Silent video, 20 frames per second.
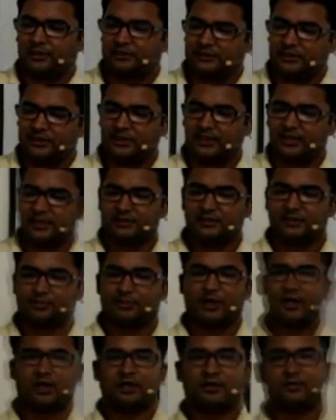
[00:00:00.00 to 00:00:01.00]
be considered as a
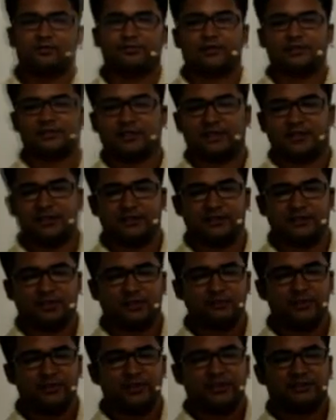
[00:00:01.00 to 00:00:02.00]
part of other
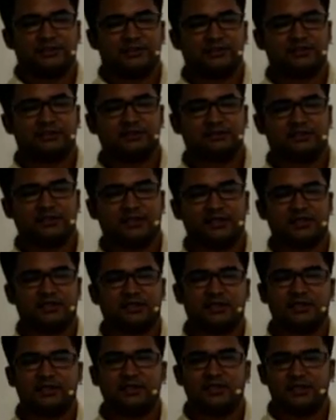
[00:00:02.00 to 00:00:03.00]
income. This is the
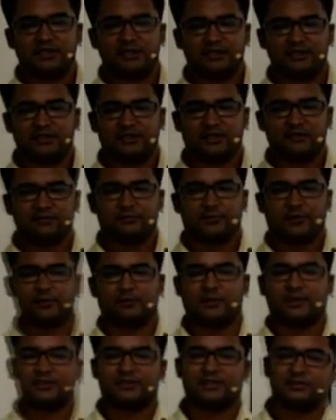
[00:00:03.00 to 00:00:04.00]
recurring income
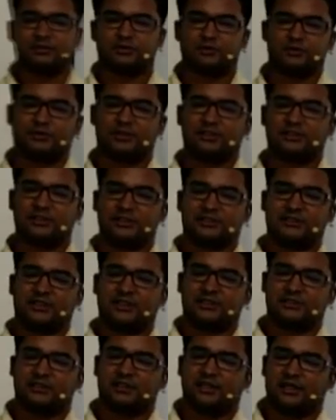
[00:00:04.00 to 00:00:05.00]
from other sources such
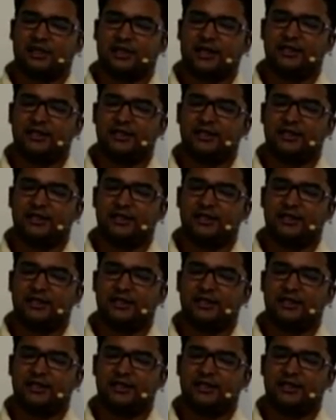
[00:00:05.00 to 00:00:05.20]
as